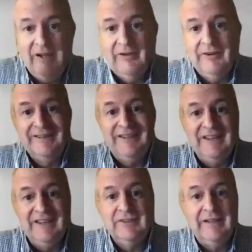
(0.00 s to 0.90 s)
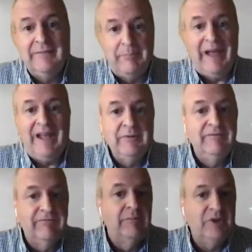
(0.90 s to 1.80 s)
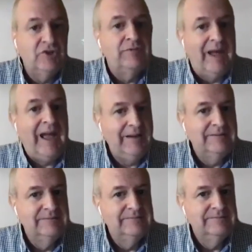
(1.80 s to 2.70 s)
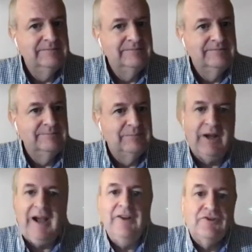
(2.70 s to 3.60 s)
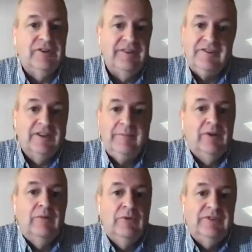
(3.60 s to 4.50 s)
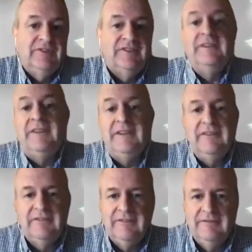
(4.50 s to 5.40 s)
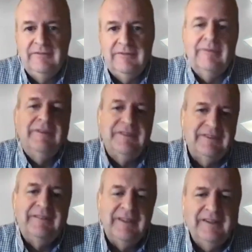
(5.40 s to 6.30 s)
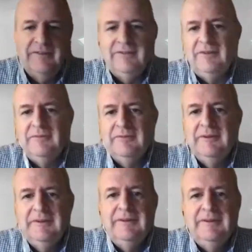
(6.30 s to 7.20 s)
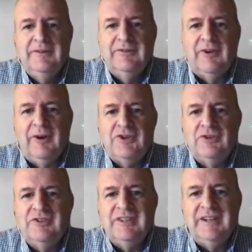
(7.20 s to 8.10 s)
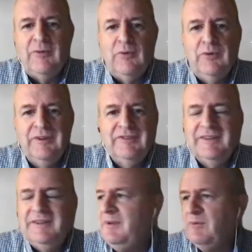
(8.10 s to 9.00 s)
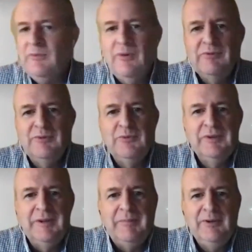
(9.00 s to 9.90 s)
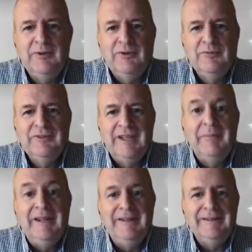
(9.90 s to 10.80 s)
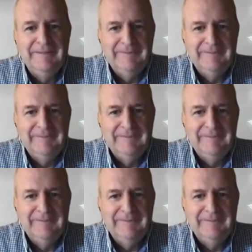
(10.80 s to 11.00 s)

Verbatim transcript: long it takes to get battery information back, but hydrogen is going to be almost instantaneous. Well, instantaneous, you know. Sorry, I shouldn't say that word. It's going to be what, what was the word that Peter used? Imminent.